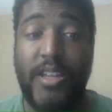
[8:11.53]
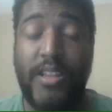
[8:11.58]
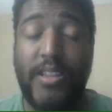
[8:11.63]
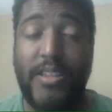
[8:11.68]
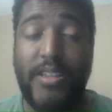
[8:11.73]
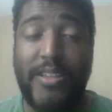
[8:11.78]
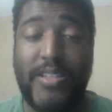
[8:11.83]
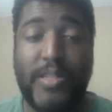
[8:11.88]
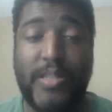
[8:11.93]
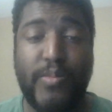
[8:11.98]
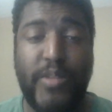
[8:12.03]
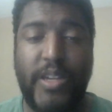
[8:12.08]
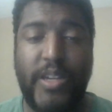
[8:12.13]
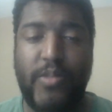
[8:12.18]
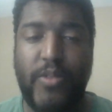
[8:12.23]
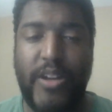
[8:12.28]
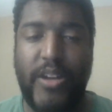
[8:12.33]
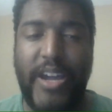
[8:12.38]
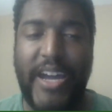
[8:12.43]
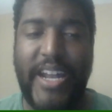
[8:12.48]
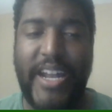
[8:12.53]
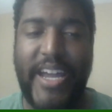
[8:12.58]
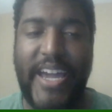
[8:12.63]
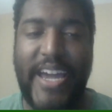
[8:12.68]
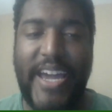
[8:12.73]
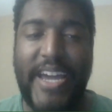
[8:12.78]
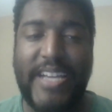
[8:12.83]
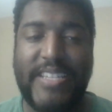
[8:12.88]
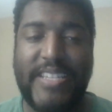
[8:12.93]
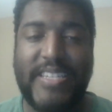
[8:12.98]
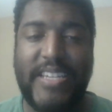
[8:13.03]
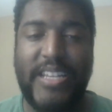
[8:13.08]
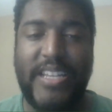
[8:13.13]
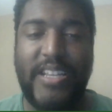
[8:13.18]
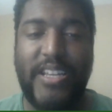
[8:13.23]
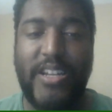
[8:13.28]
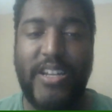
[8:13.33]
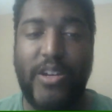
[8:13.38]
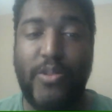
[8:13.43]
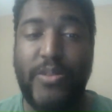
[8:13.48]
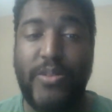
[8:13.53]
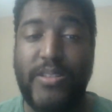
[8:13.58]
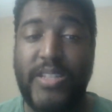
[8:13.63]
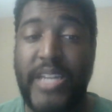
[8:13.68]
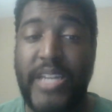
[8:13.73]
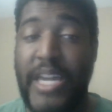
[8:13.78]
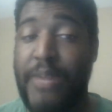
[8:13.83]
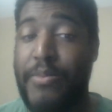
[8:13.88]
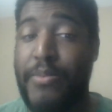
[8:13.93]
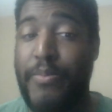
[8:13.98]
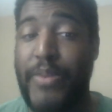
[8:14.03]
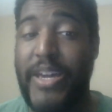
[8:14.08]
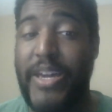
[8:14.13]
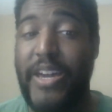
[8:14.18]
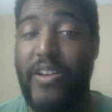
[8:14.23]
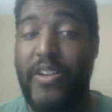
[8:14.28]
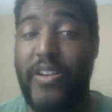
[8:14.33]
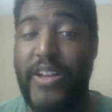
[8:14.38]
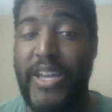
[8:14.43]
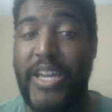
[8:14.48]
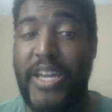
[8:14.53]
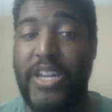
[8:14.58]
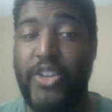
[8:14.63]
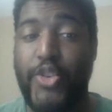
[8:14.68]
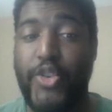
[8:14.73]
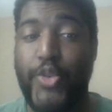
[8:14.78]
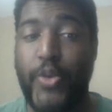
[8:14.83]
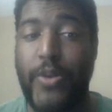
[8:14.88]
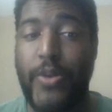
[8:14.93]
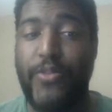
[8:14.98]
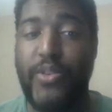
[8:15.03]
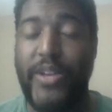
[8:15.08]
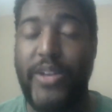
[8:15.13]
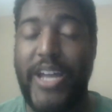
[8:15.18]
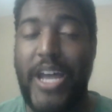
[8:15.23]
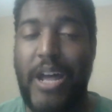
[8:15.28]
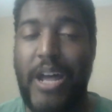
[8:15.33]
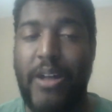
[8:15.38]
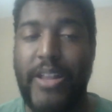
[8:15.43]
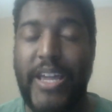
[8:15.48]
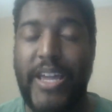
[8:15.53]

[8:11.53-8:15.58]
this week we're kind of asking, you know, Tampa Bay, are they in trouble now?